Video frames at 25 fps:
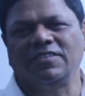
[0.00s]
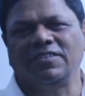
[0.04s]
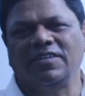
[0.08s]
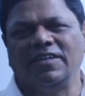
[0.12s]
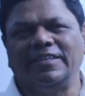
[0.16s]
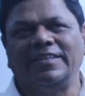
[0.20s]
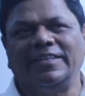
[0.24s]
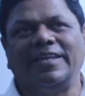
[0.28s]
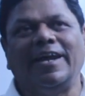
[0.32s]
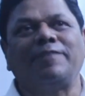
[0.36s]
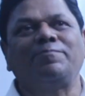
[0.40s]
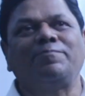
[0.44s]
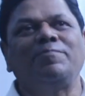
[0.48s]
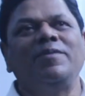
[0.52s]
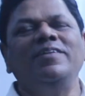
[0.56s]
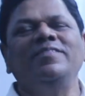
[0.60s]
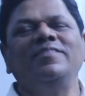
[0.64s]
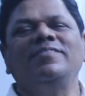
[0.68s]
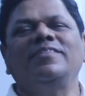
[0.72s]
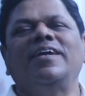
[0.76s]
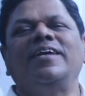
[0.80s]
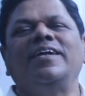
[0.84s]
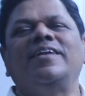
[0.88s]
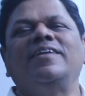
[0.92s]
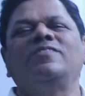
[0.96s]
That means
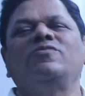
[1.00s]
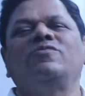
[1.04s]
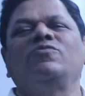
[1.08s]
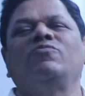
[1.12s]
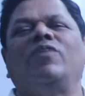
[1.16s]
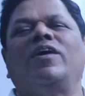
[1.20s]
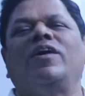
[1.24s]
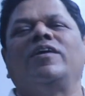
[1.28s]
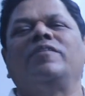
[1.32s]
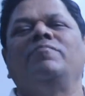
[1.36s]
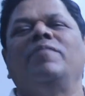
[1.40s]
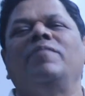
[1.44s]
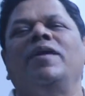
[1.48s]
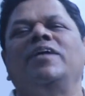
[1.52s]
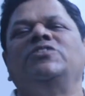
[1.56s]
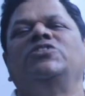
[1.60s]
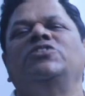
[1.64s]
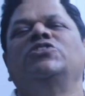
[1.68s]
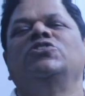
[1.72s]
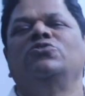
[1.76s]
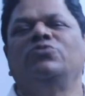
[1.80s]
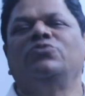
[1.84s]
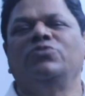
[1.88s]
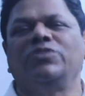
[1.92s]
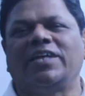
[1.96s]
it is 1 by
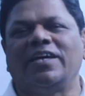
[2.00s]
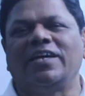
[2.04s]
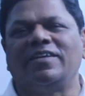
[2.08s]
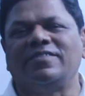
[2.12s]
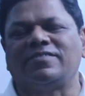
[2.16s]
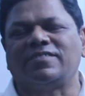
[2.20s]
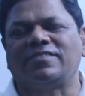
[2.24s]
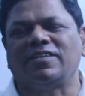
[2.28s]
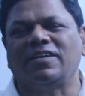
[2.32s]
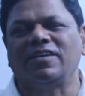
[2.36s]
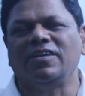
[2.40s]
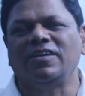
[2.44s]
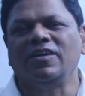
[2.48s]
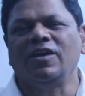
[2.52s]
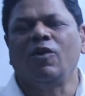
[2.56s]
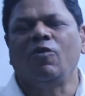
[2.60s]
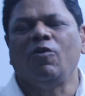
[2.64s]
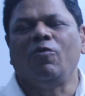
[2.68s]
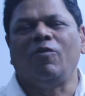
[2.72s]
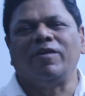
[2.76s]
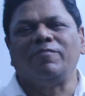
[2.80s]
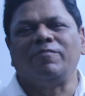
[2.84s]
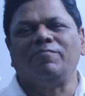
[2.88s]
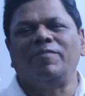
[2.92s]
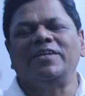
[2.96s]
0 we can say.
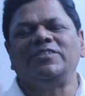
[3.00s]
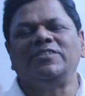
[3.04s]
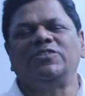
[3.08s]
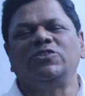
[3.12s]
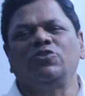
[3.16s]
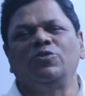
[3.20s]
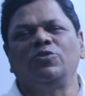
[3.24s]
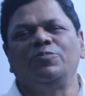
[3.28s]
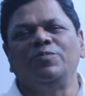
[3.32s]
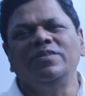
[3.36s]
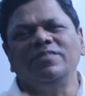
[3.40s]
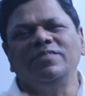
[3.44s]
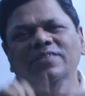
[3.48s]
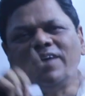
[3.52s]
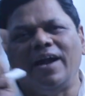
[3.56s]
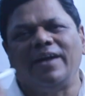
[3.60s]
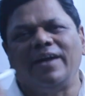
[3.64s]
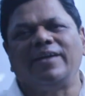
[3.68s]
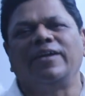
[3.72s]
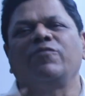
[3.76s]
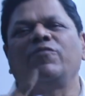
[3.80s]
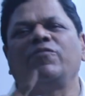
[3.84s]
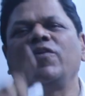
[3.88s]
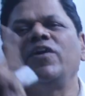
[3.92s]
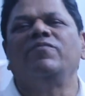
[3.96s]
1 by 0 means
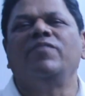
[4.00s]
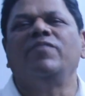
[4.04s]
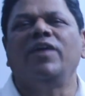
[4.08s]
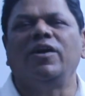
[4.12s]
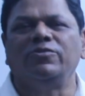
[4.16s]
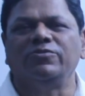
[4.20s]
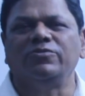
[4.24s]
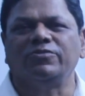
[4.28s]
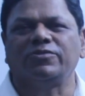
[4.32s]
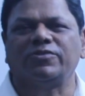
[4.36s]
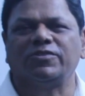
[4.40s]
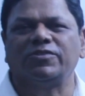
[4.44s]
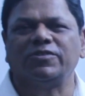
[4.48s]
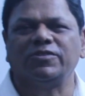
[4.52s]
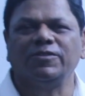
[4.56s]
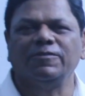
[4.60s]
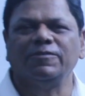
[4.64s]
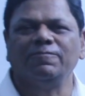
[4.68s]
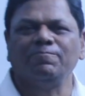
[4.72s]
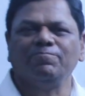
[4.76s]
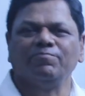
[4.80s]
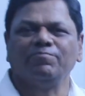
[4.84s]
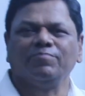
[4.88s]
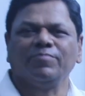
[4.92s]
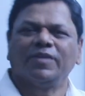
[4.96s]
undefined values.
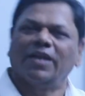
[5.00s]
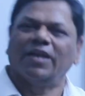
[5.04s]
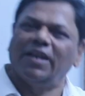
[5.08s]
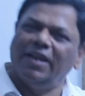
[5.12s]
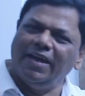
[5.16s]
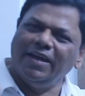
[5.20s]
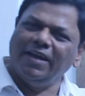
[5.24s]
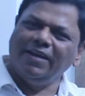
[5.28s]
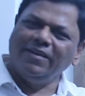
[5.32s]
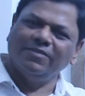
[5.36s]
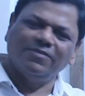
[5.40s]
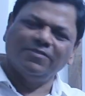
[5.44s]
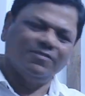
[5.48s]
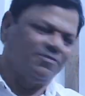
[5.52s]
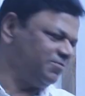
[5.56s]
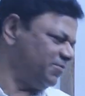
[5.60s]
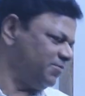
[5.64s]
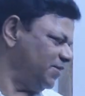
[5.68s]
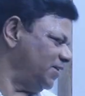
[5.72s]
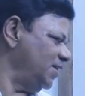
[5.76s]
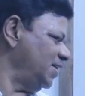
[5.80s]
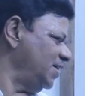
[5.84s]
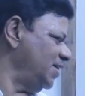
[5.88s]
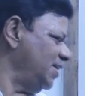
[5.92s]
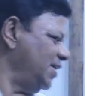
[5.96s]
Clear?
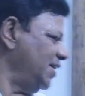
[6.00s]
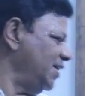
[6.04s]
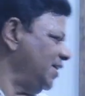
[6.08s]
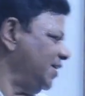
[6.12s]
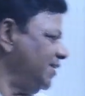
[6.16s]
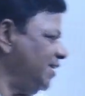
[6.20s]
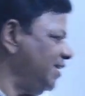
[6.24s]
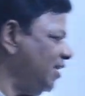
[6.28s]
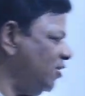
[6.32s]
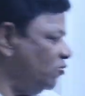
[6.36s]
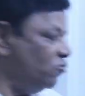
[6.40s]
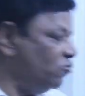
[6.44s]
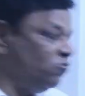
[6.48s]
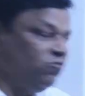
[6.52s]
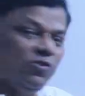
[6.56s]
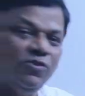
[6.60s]
Now,